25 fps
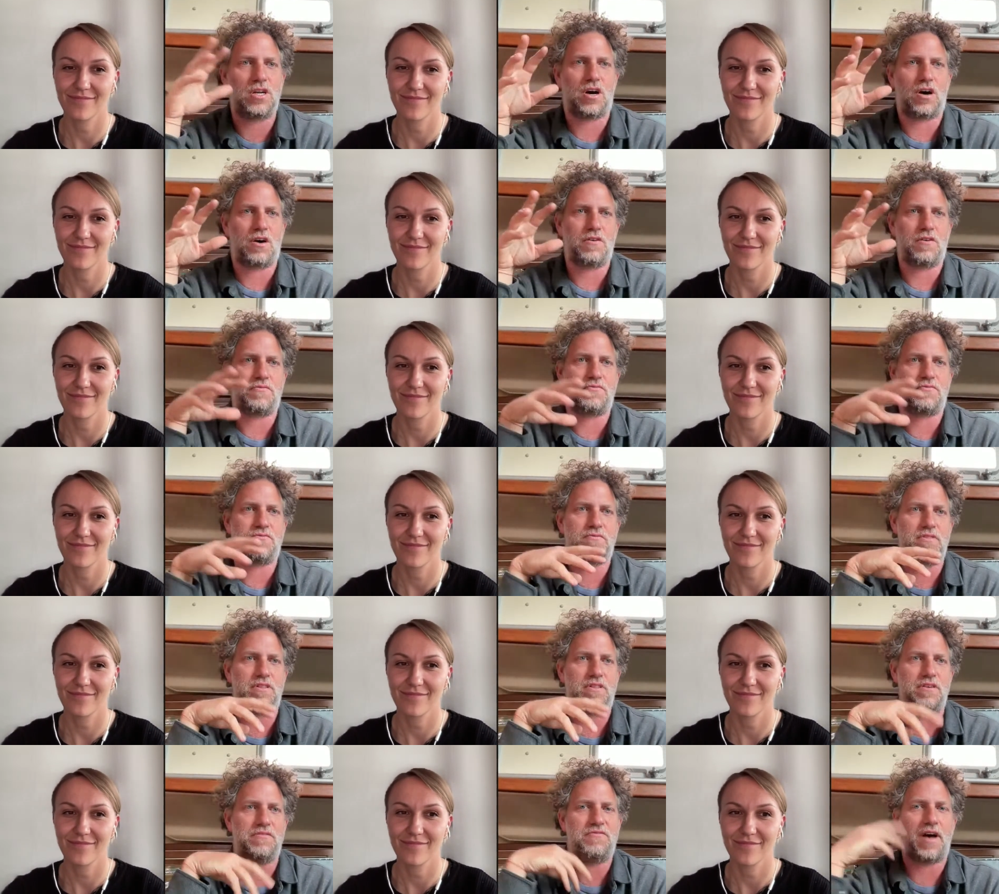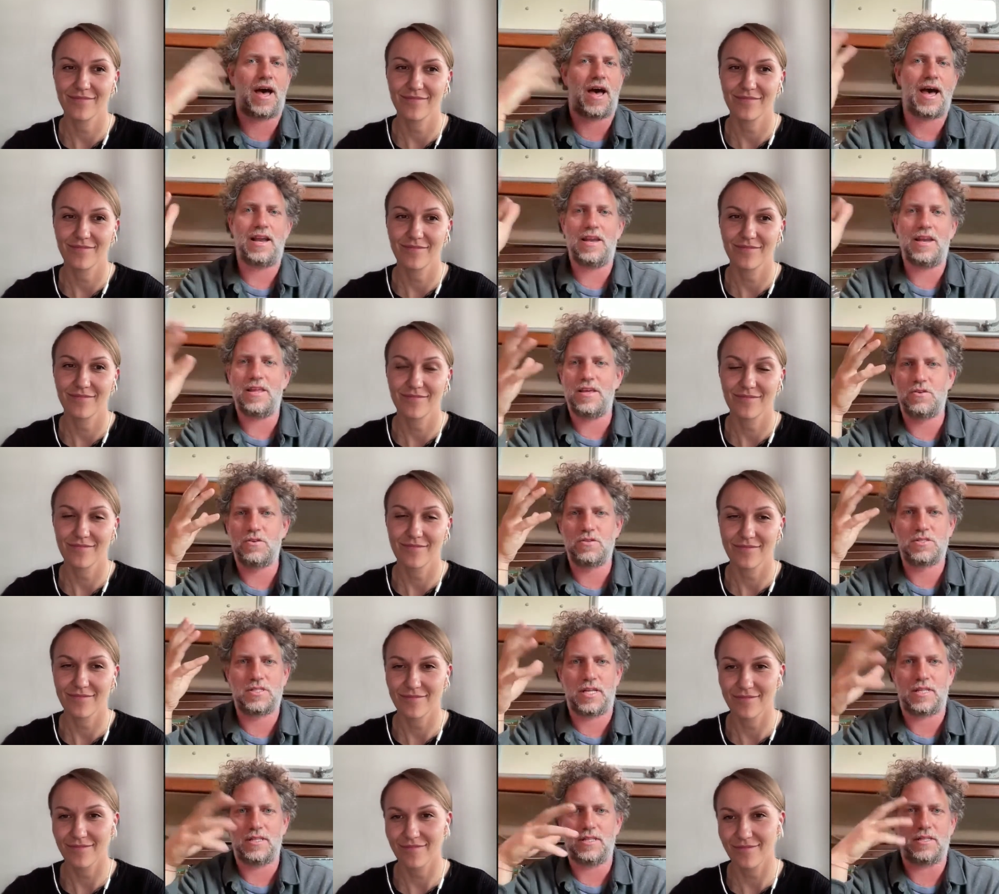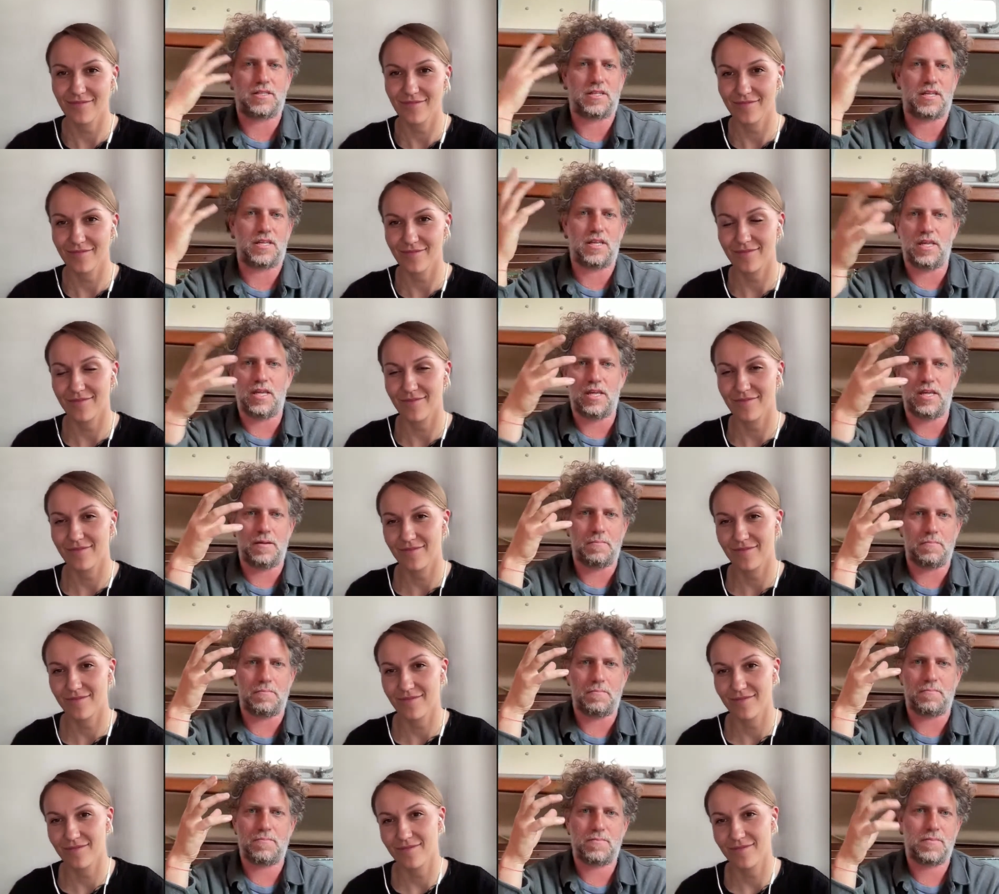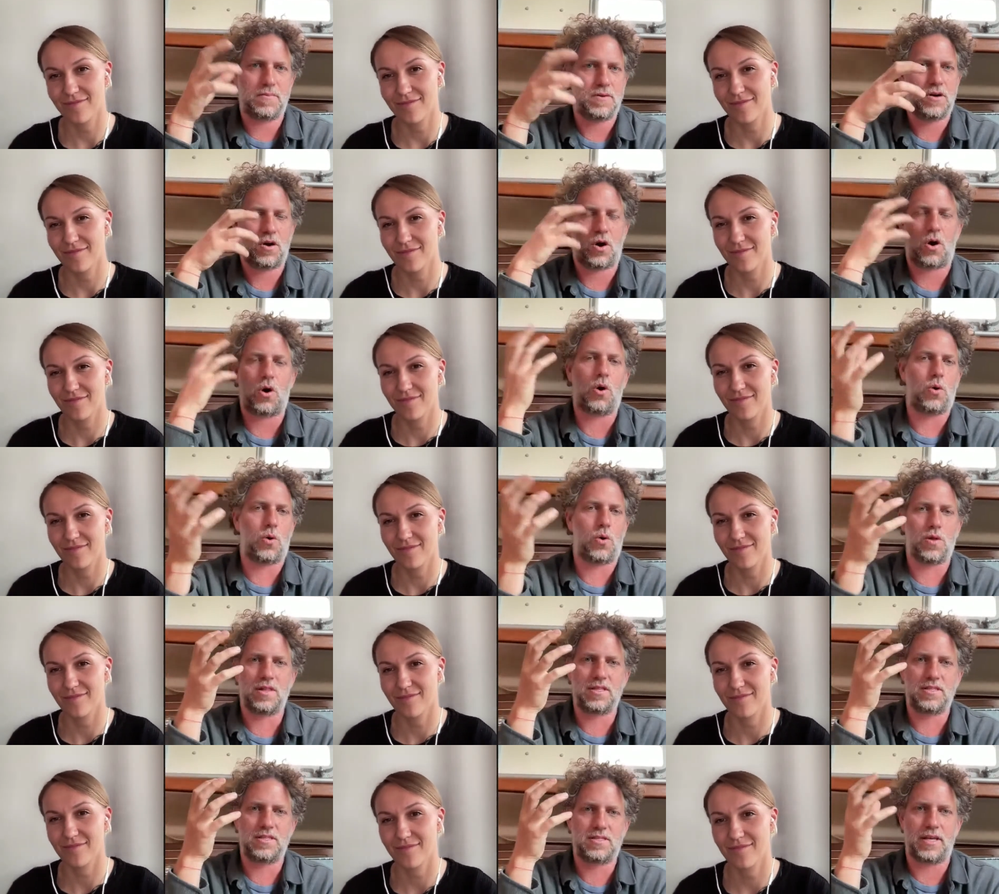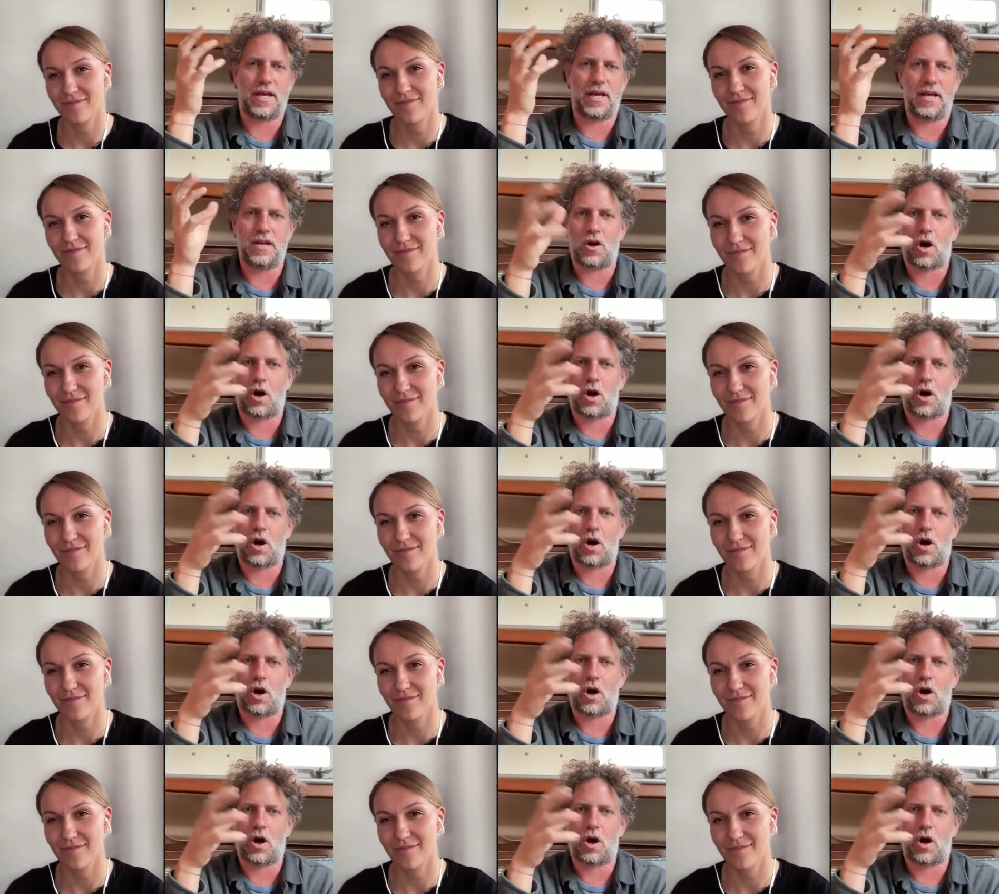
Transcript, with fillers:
Speaker 1: of the values that the team holds and